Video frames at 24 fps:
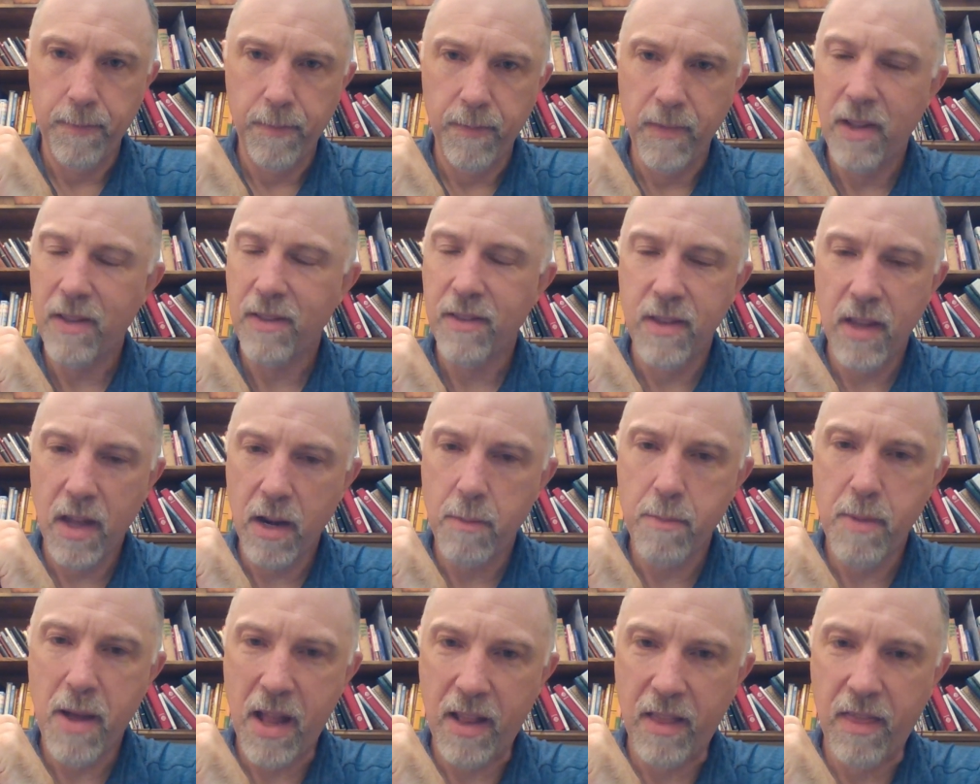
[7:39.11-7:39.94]
That's not
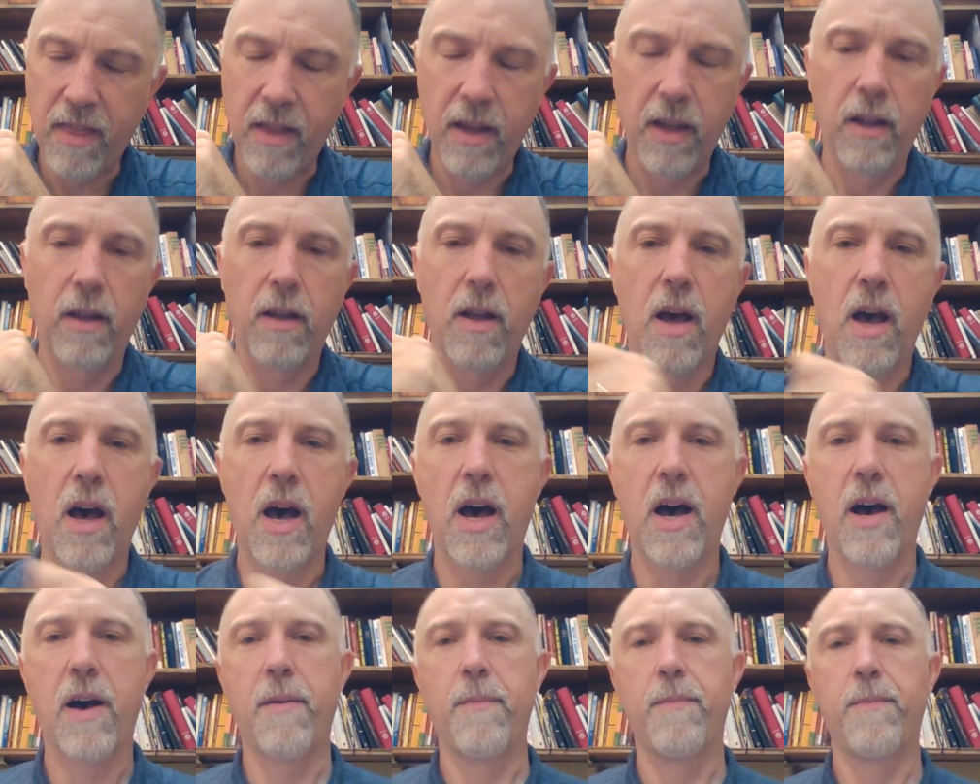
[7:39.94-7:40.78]
a bad thing.
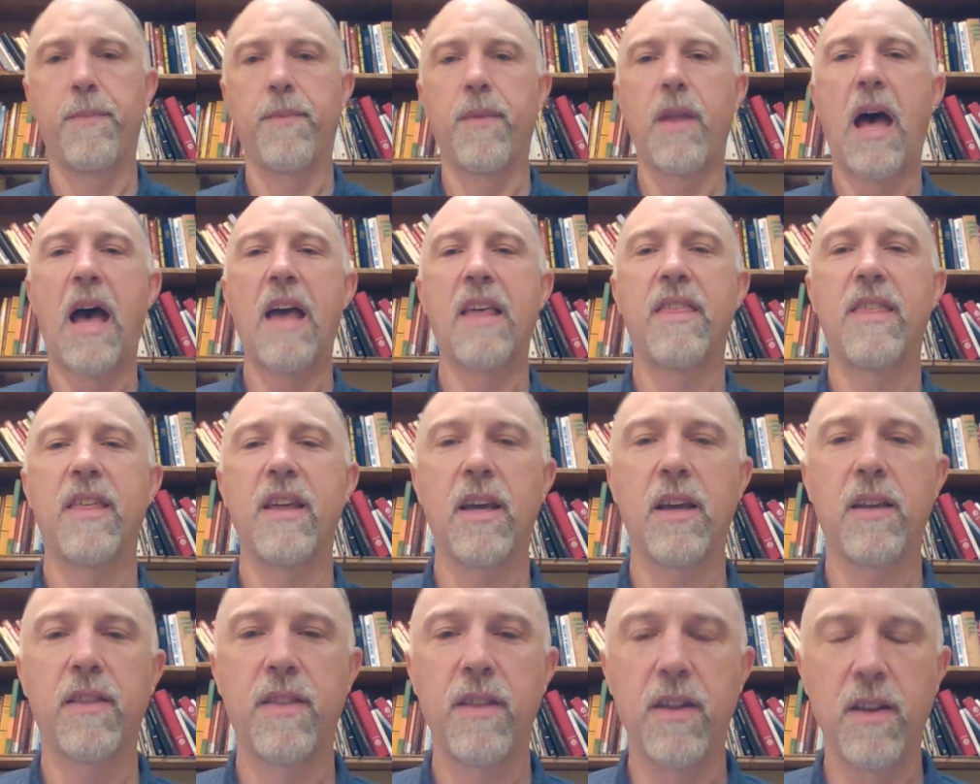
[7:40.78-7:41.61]
Um, I
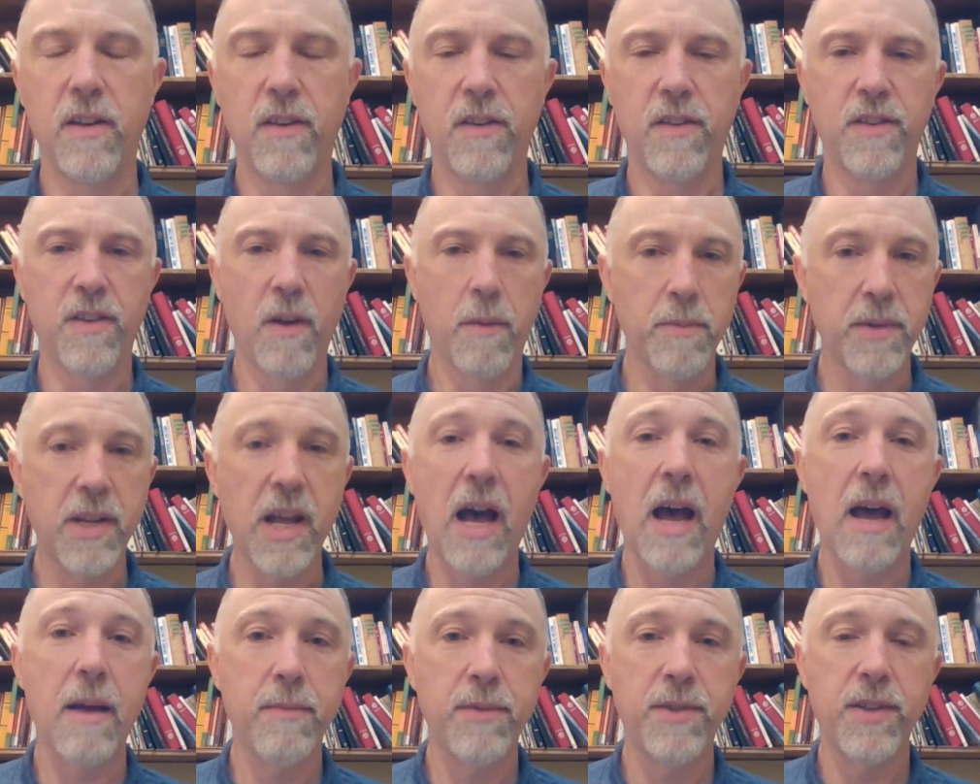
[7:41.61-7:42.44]
think that
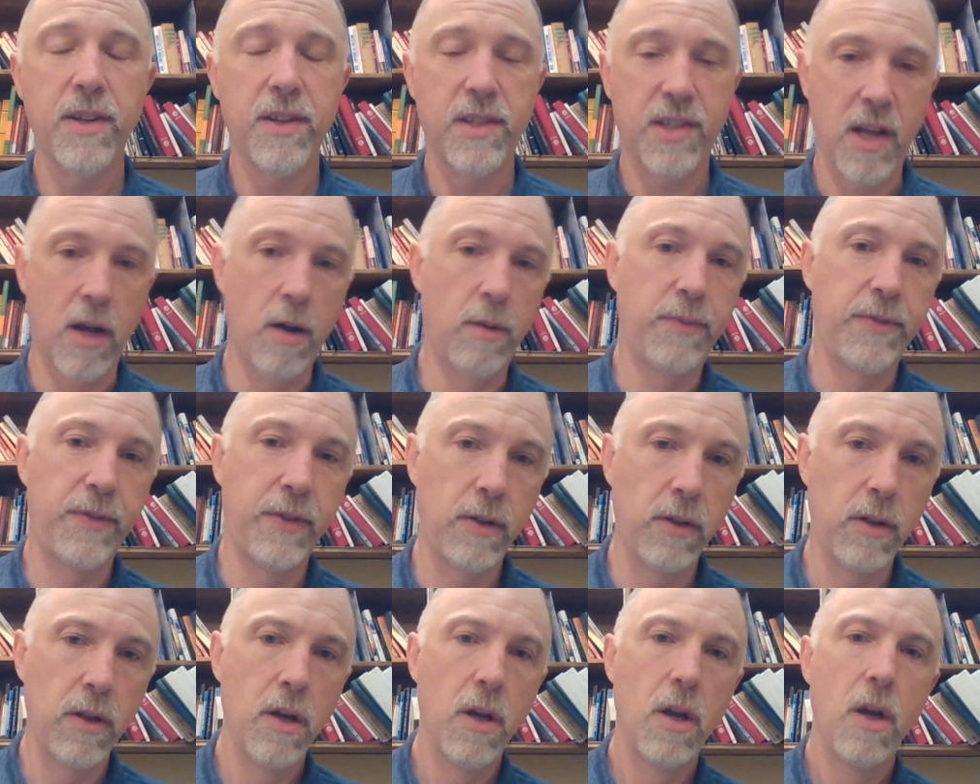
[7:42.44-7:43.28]
sometimes it is
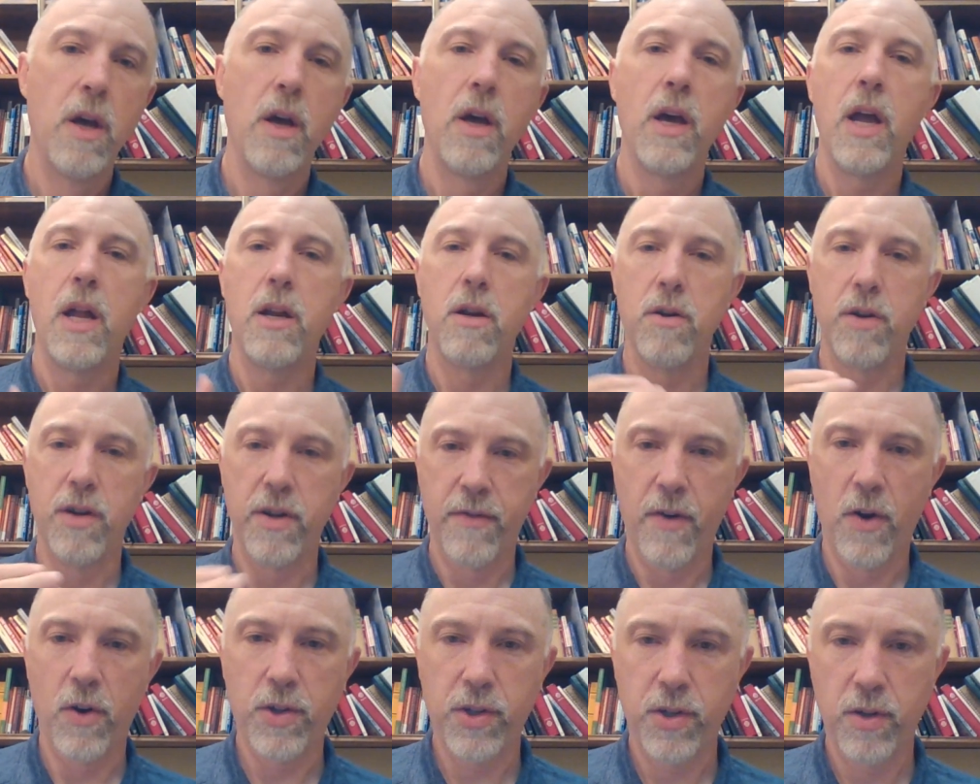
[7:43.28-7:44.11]
helpful in your
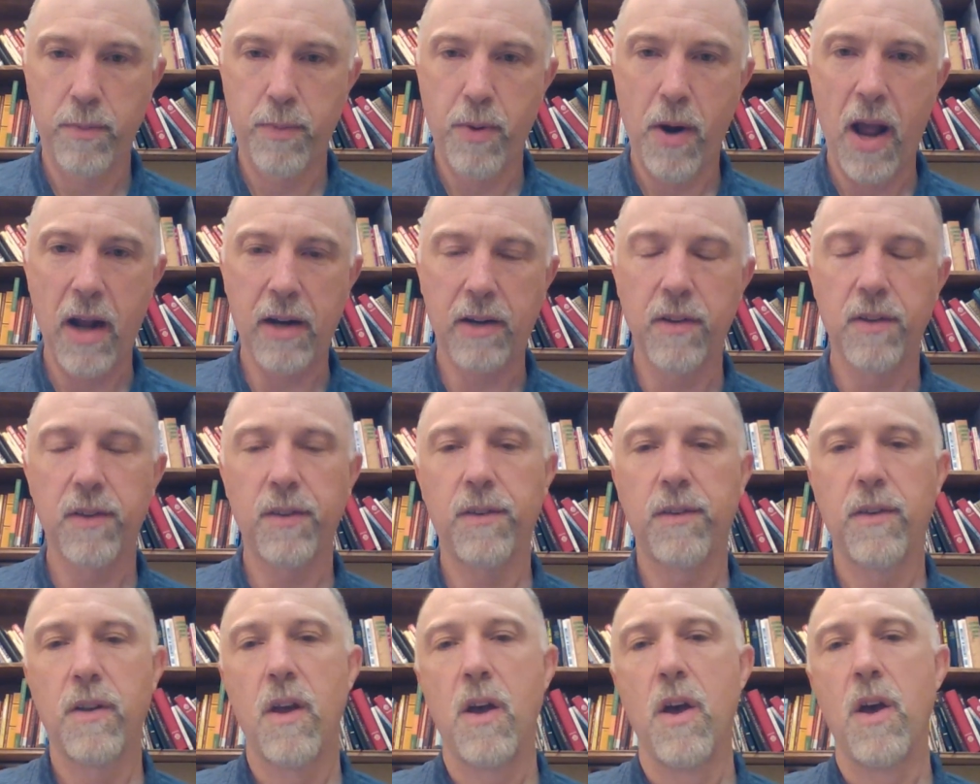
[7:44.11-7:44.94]
devotional
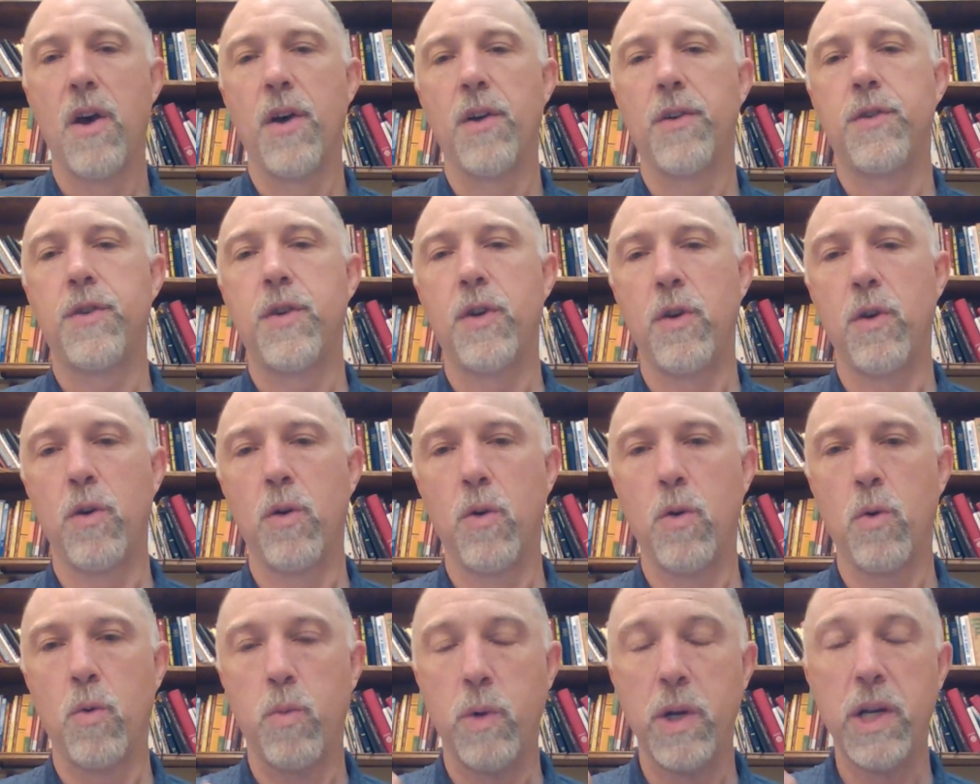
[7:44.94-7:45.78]
practice
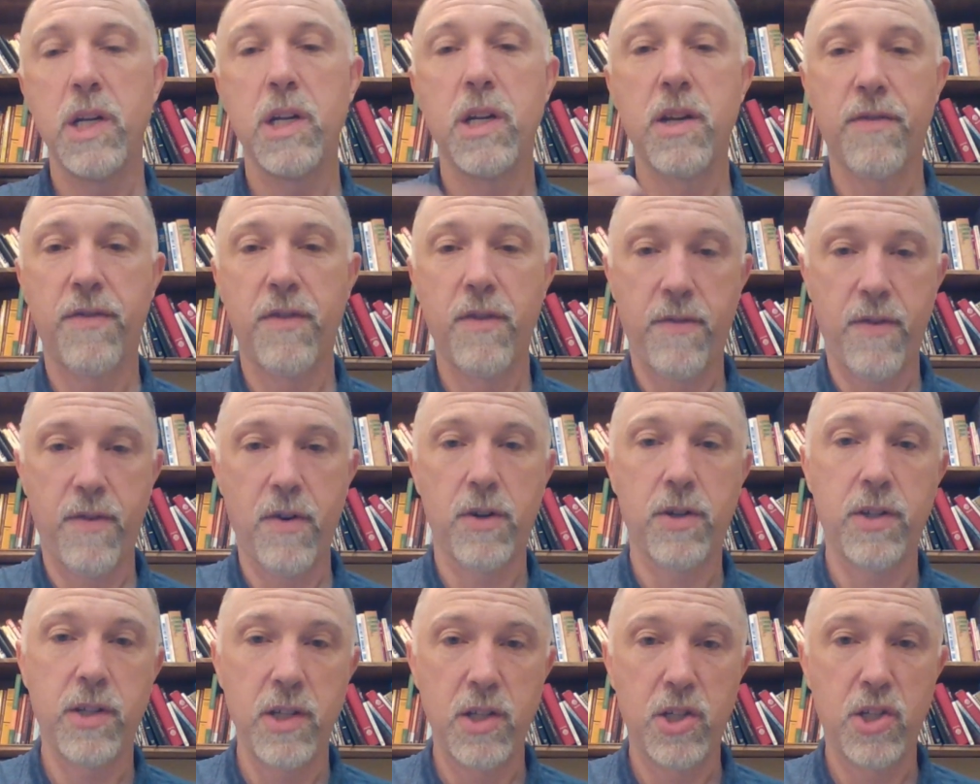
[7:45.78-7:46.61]
to read a different
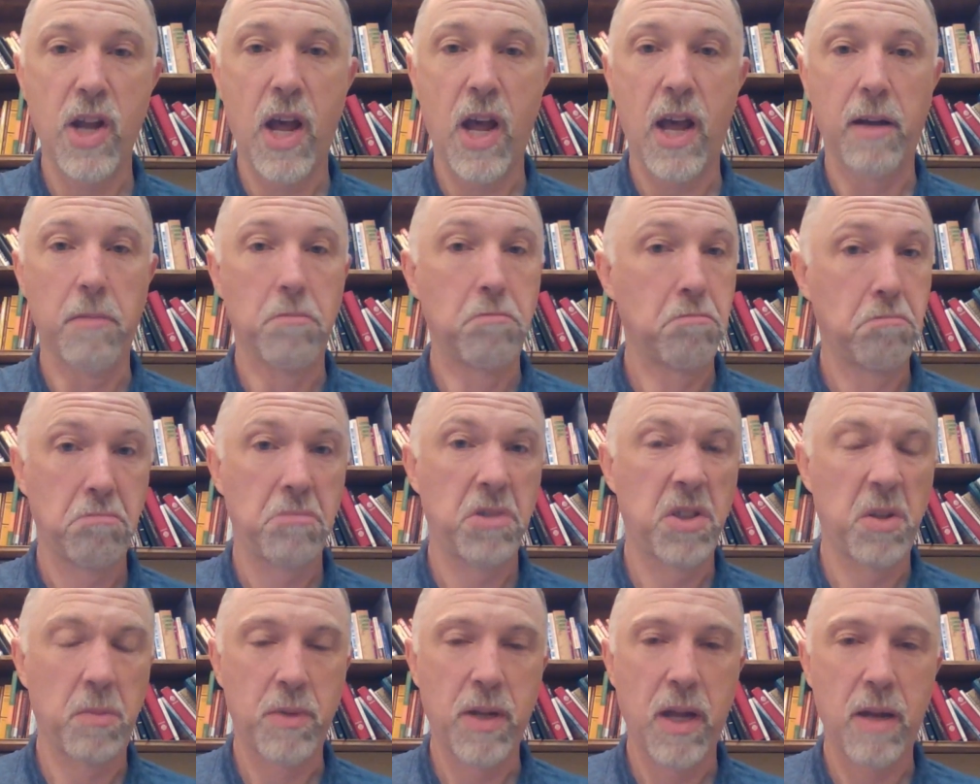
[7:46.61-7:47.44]
verse each day.
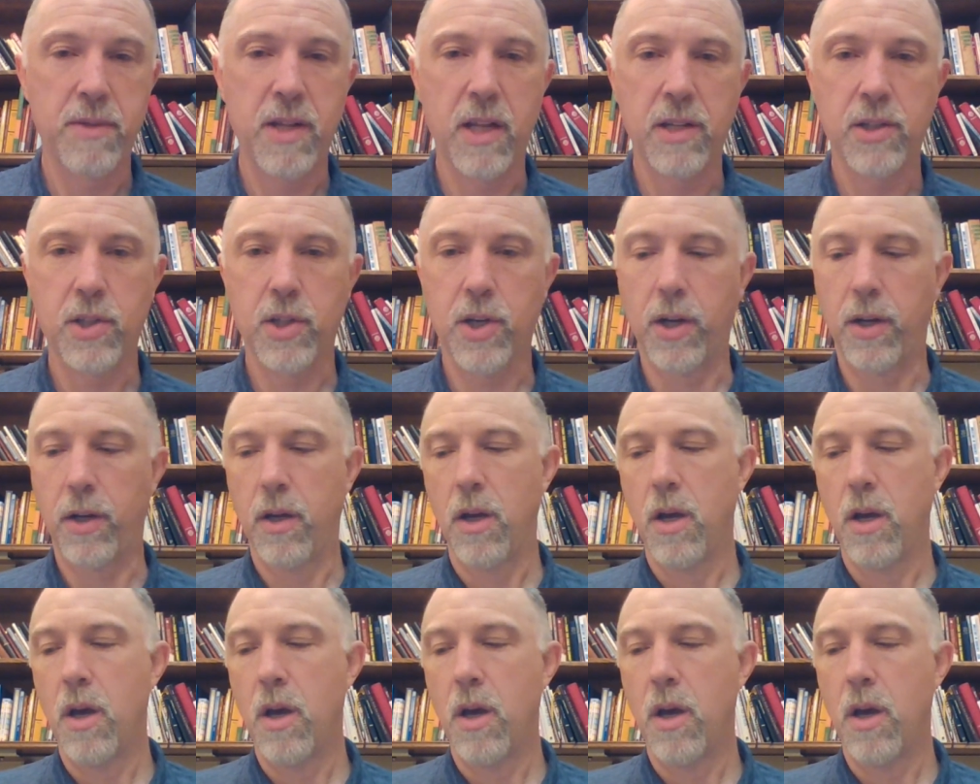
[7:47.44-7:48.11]
Sometimes that's good.